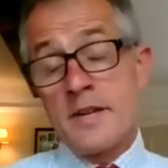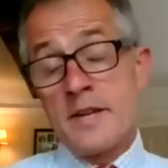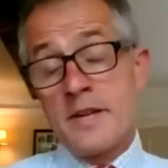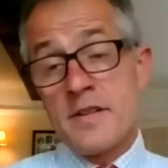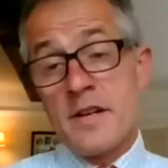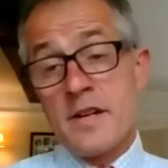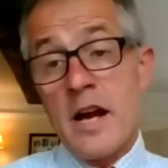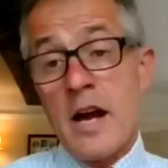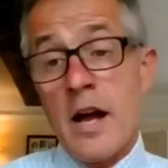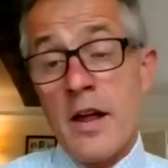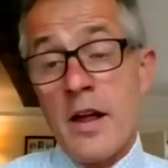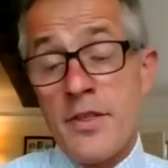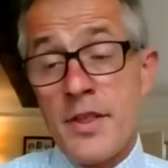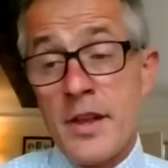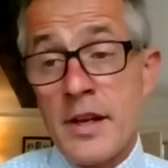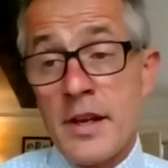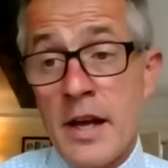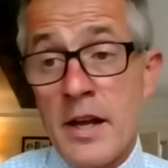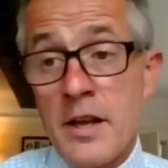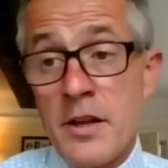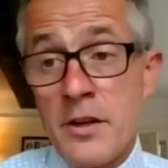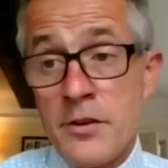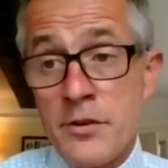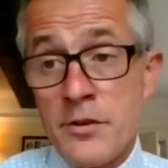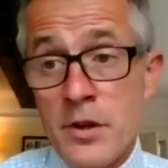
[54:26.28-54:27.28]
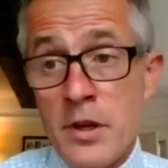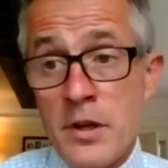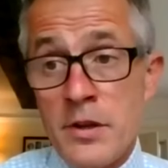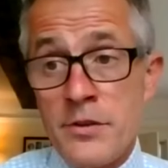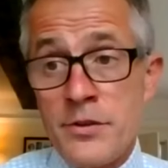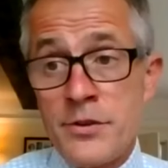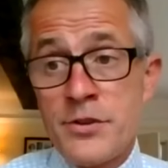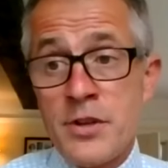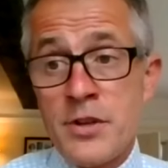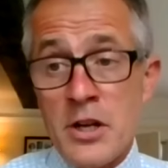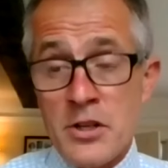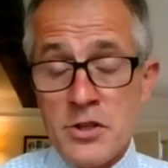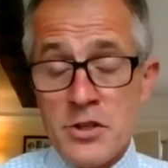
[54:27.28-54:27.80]
to that. I think that it's
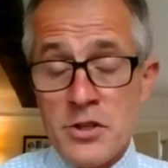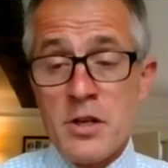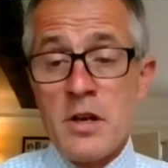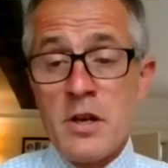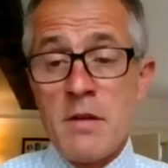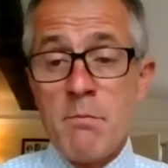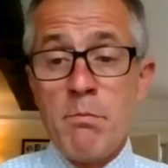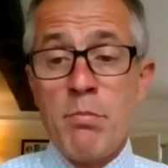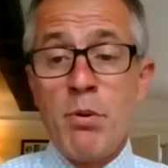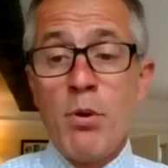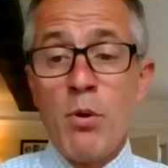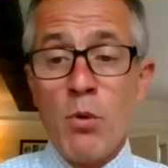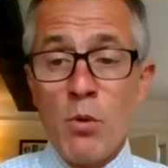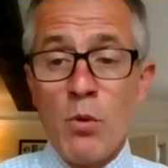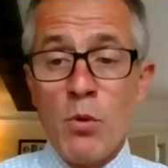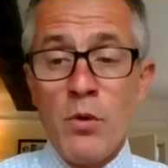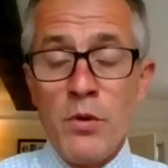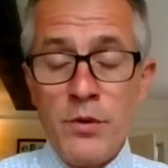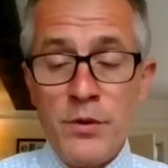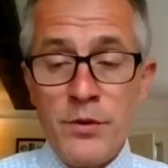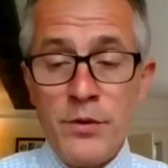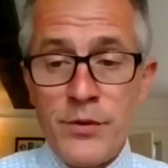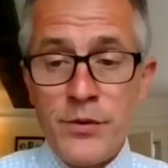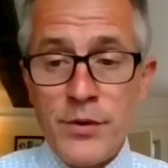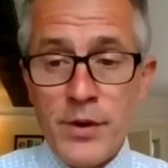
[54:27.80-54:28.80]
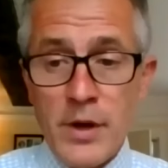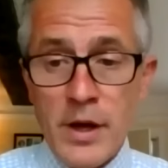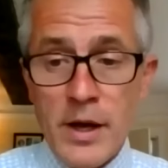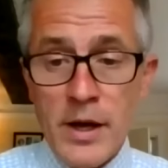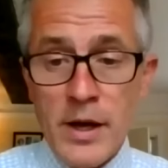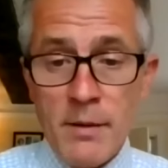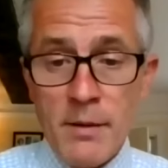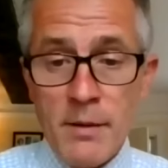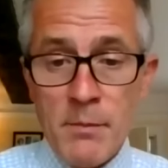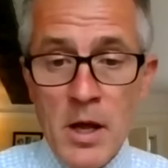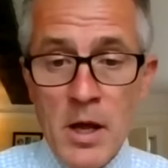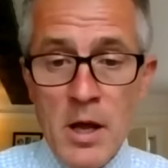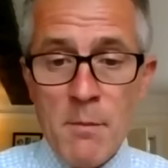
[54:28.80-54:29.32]
such an important
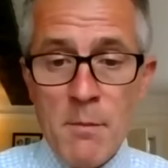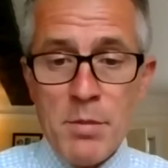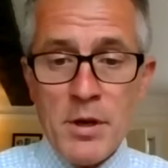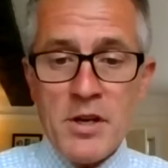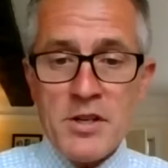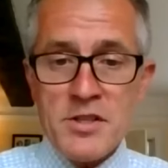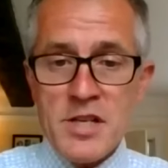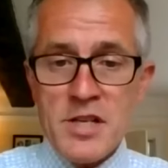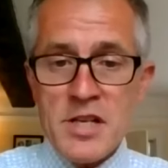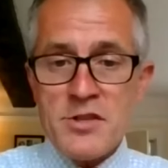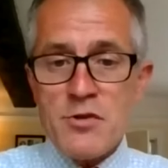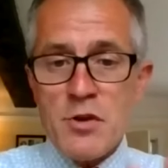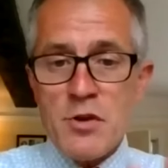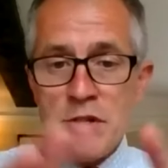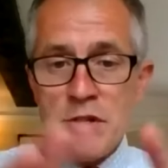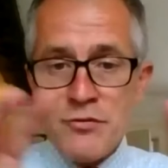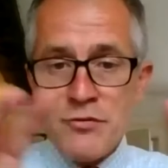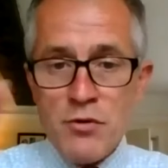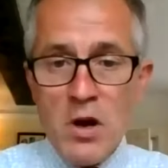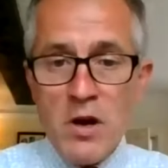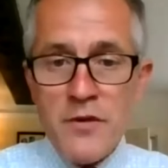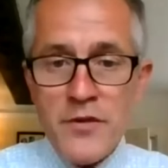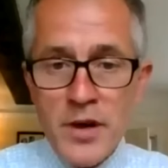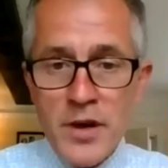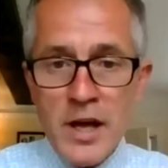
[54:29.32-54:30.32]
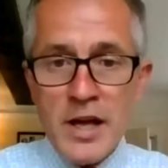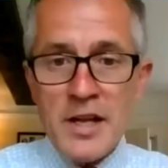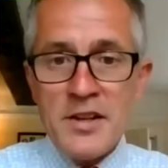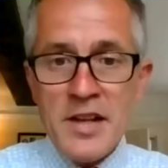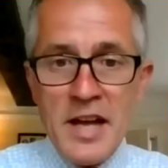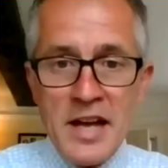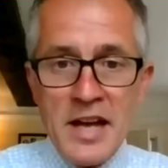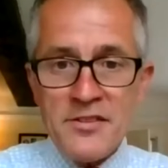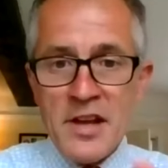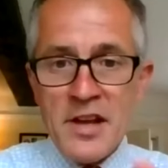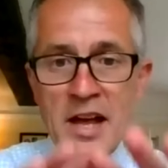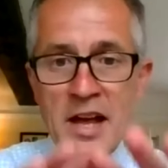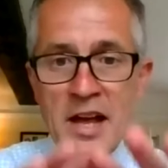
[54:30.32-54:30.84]
because it's rather like
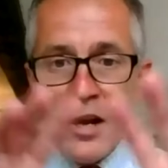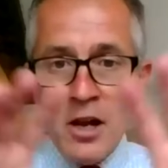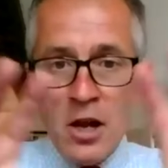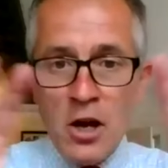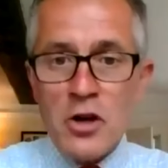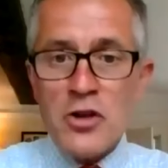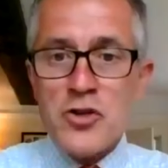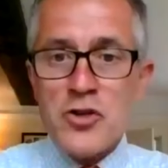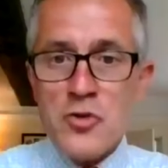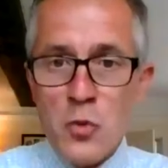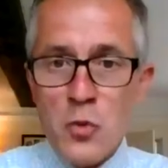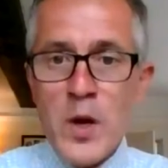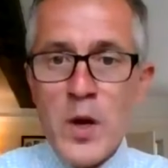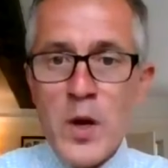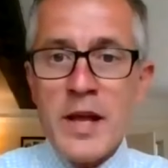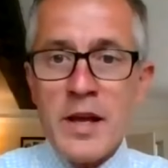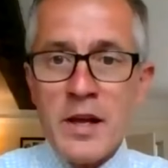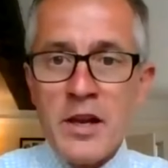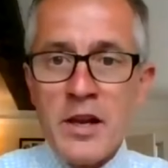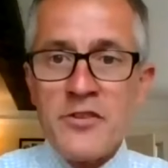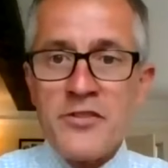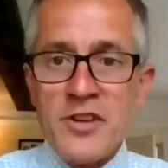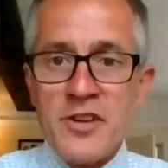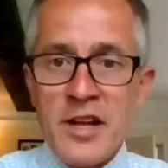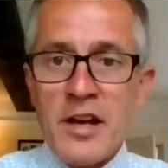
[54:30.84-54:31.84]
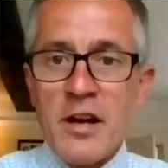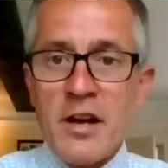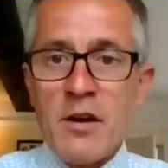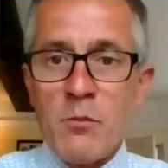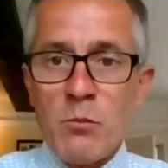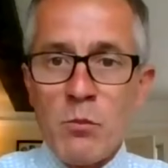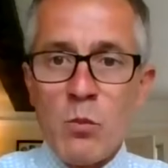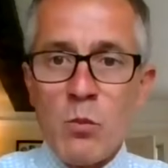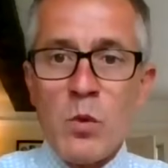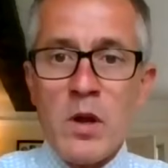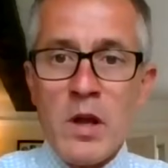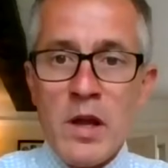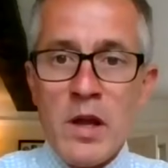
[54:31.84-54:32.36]
that large wheel, isn't it?
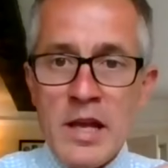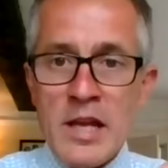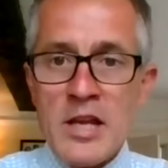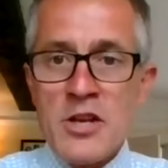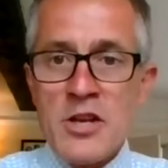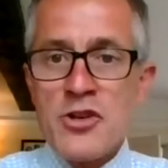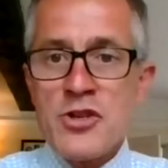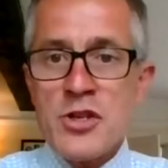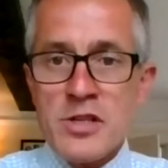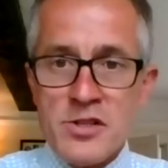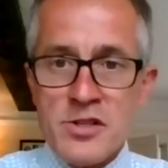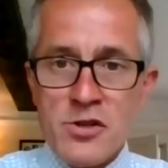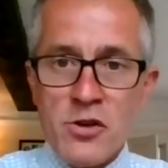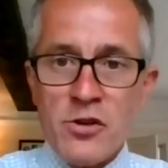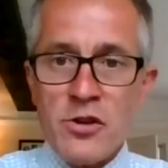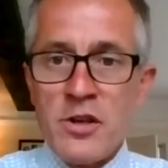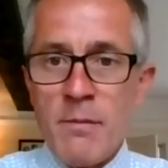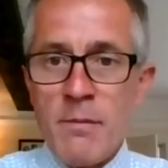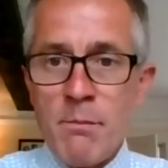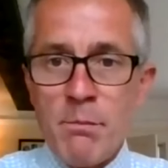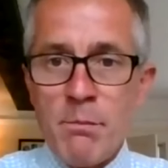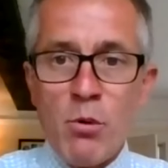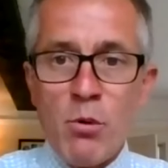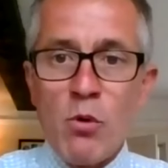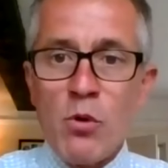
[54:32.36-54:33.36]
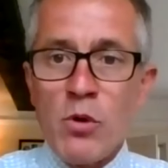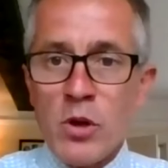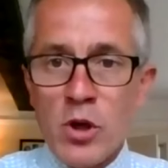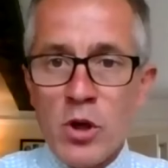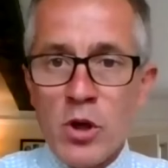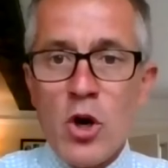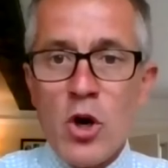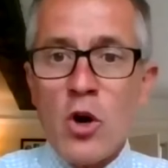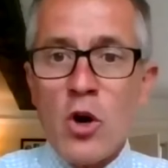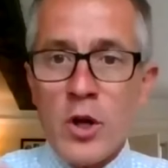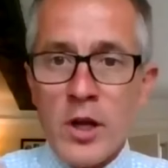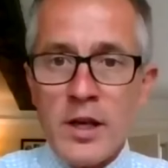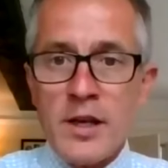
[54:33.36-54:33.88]
And each has got an important
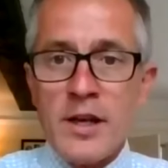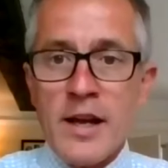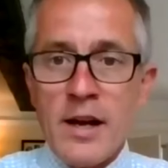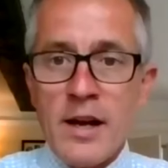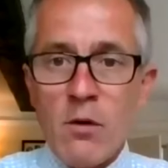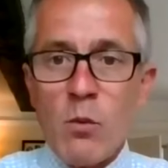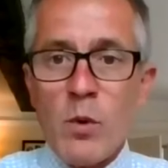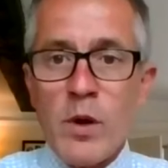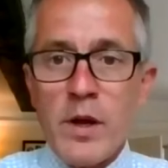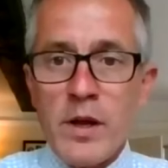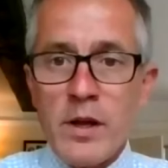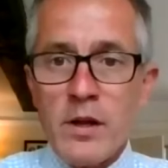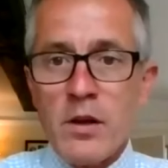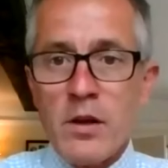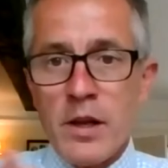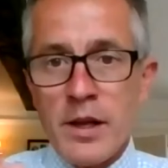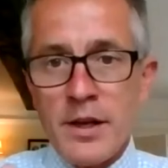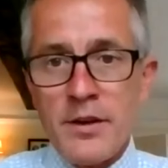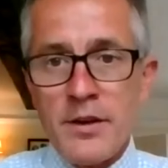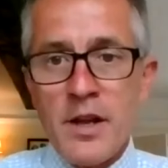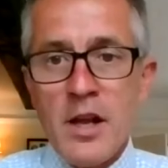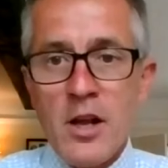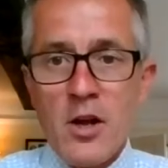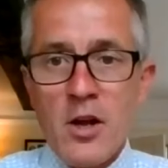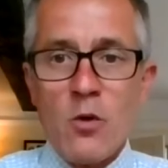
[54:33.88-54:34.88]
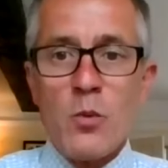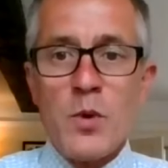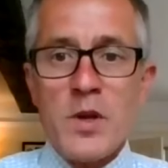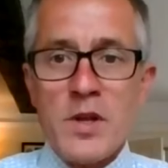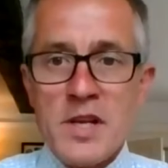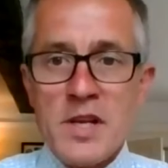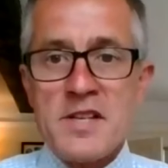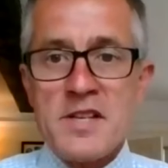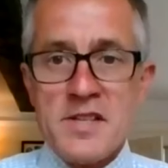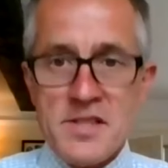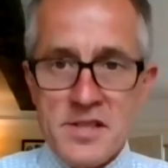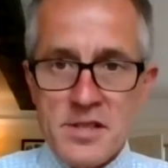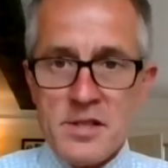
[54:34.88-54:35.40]
cog in that wheel, and we
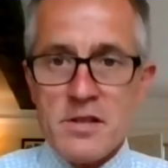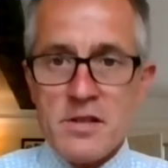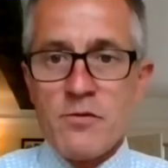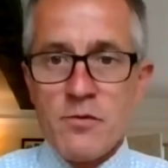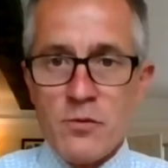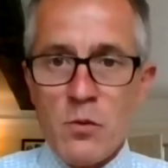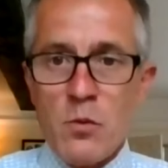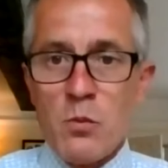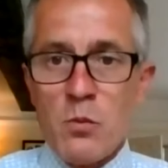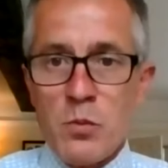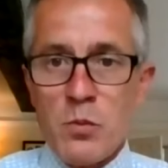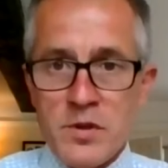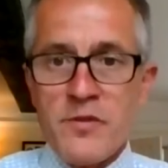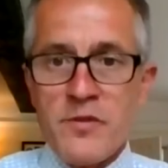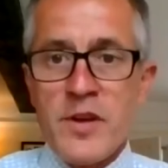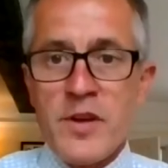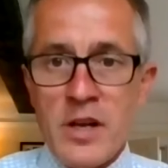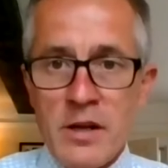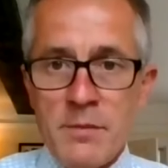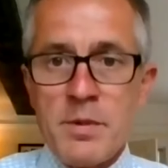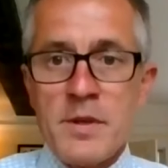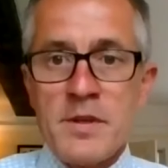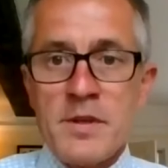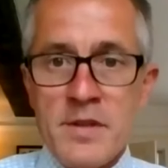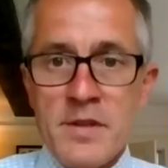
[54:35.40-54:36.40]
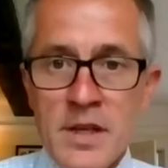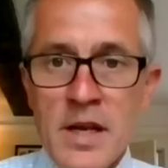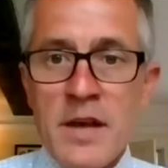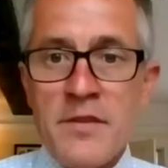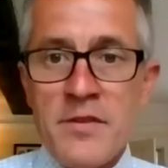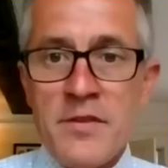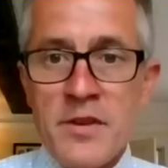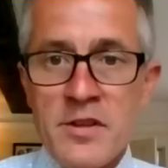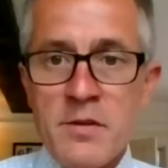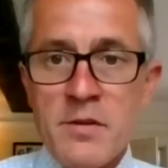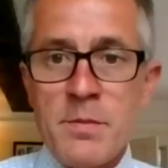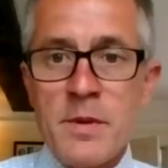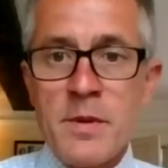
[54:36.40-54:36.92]
need to sort of develop it together
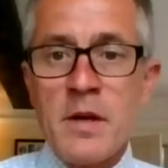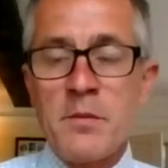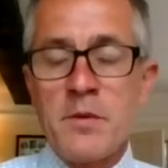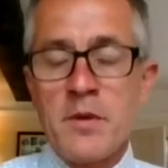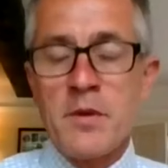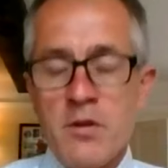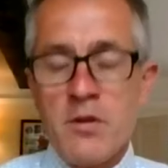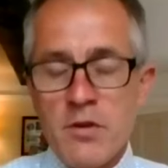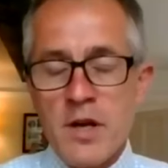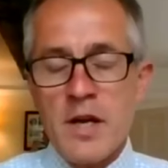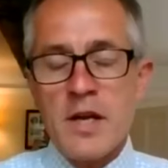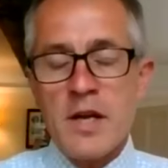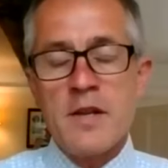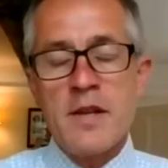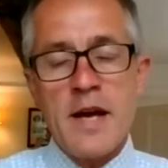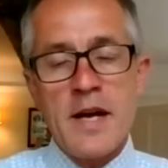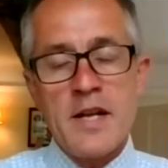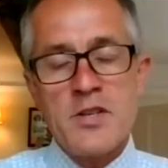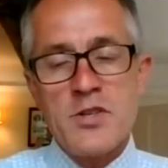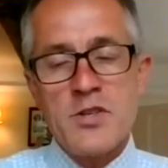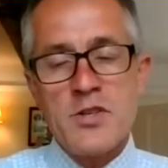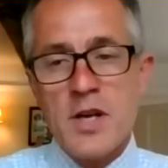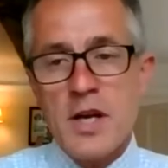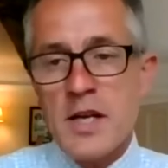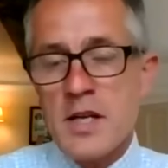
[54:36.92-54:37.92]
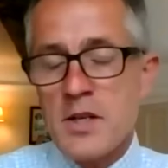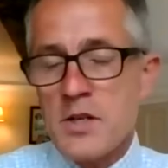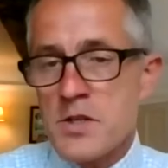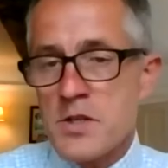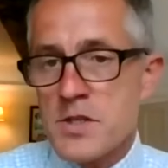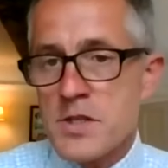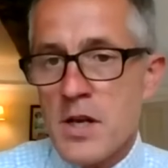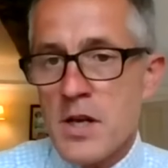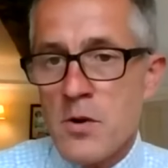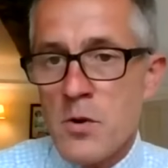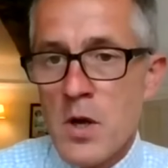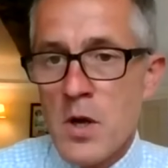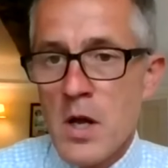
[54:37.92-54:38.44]
to be able to create that change.
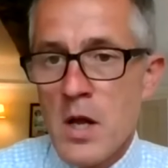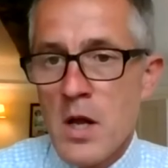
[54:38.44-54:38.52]
So